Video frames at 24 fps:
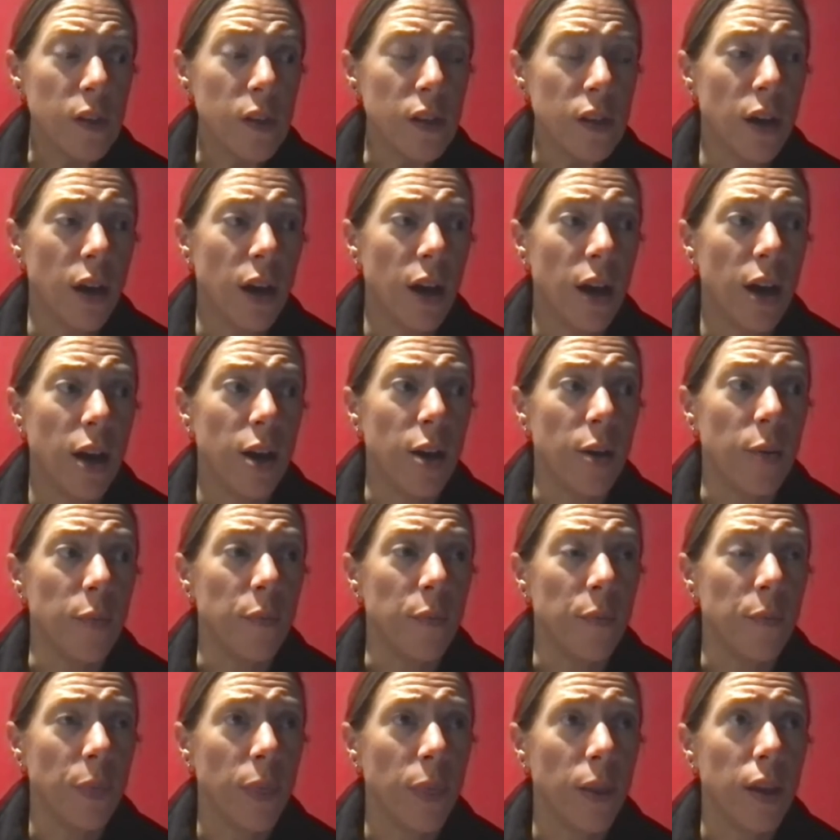
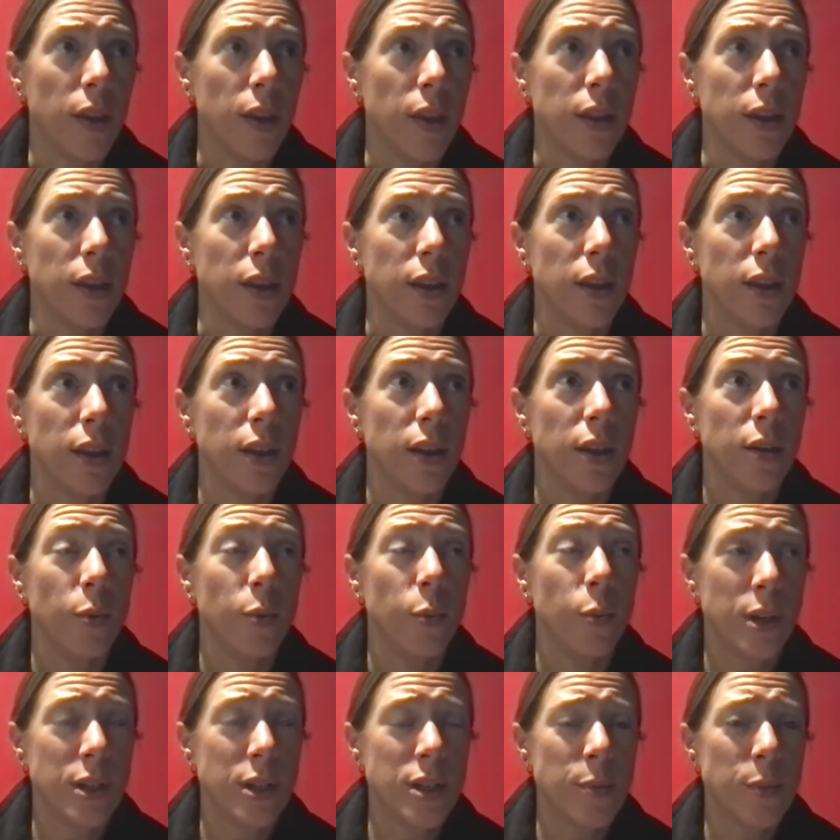the
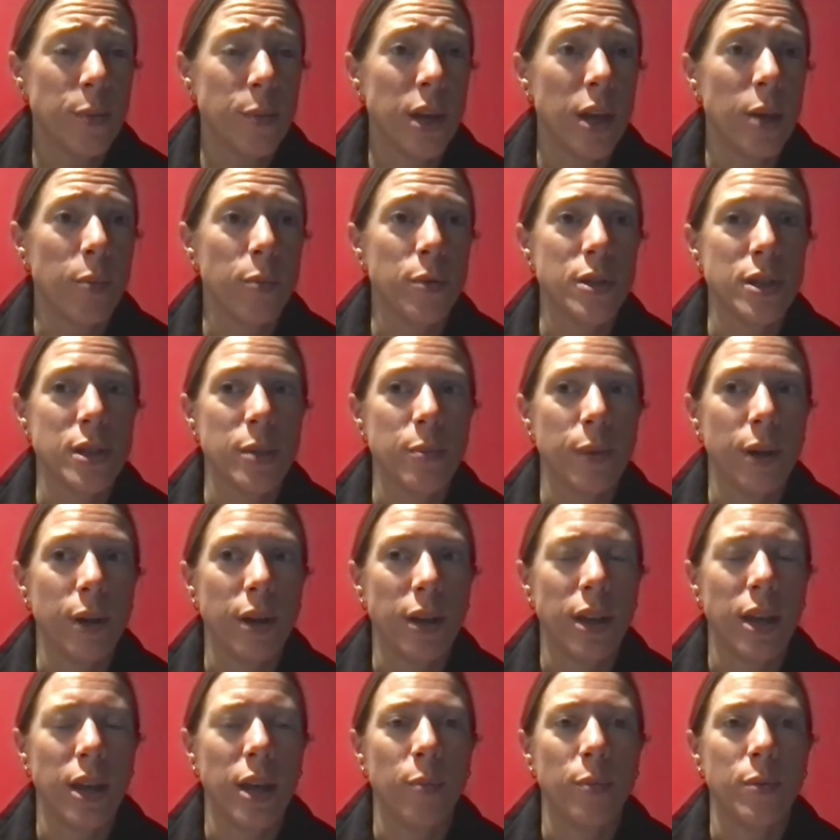Wixom campus and my
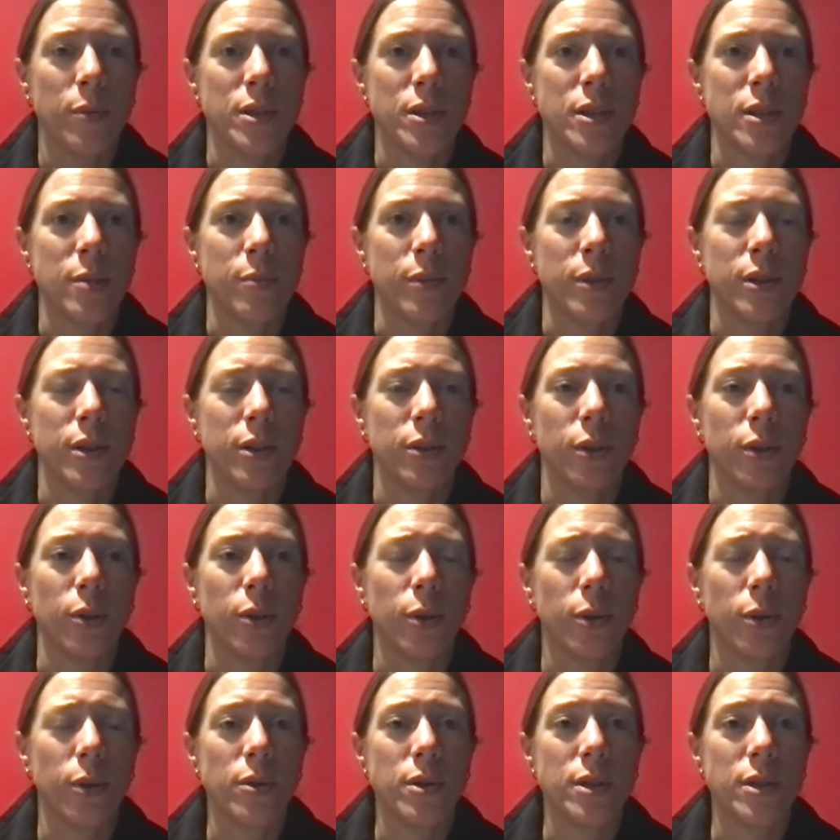campus submitted
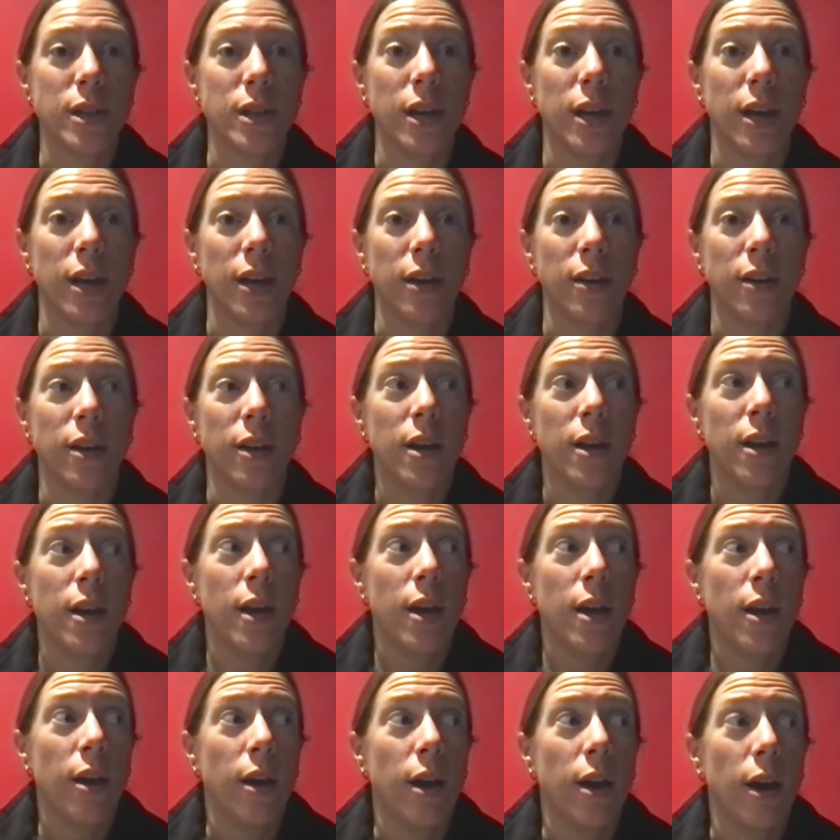logos, and
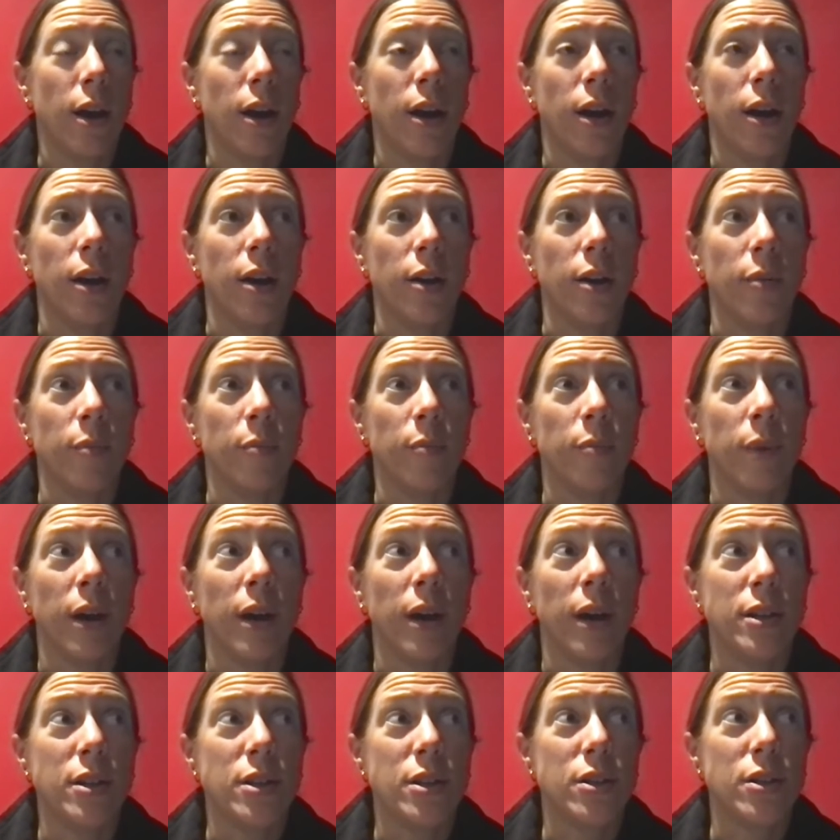
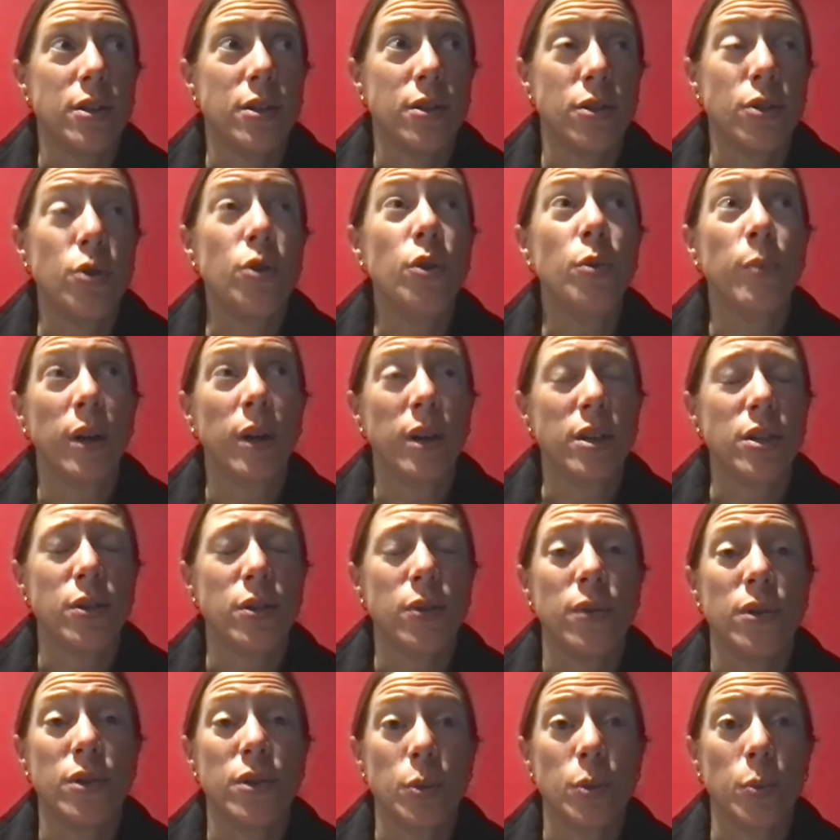two of my
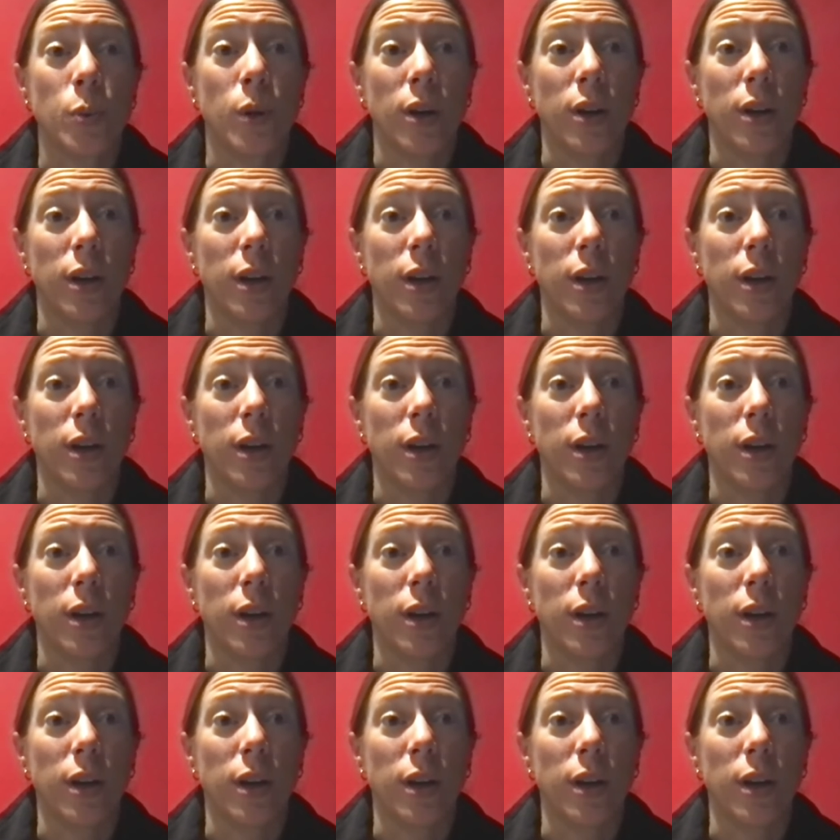students won.